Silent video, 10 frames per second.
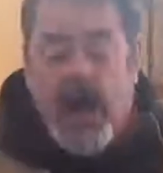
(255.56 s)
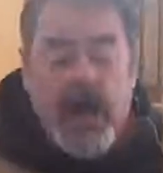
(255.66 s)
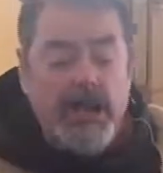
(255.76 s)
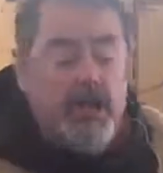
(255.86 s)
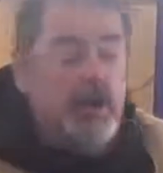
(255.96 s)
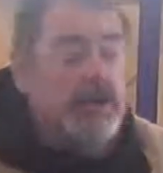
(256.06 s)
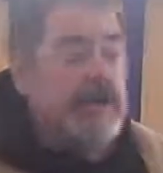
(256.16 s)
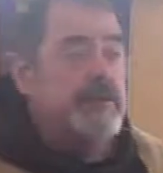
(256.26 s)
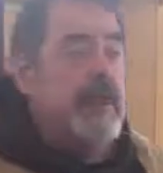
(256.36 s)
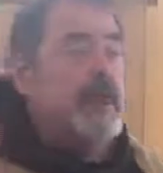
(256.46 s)
on
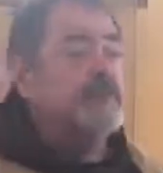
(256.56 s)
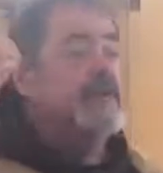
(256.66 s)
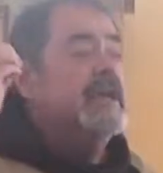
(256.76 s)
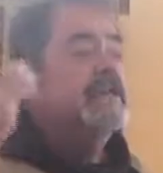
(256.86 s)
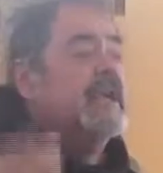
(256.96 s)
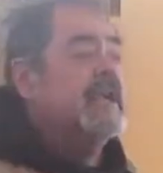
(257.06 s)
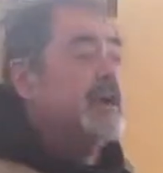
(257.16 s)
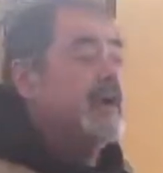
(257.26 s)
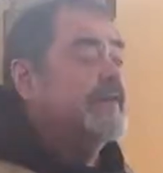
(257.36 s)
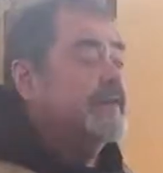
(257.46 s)
holy ground, take
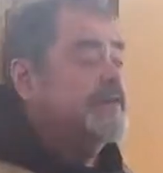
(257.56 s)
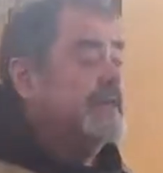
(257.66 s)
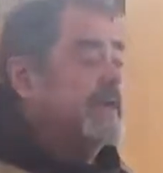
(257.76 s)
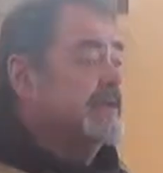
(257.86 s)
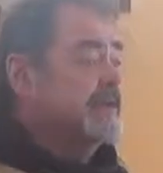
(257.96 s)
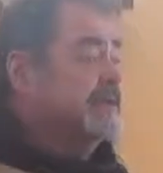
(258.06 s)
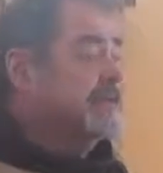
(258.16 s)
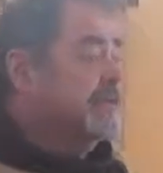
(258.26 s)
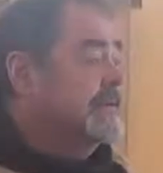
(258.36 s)
off your sandals.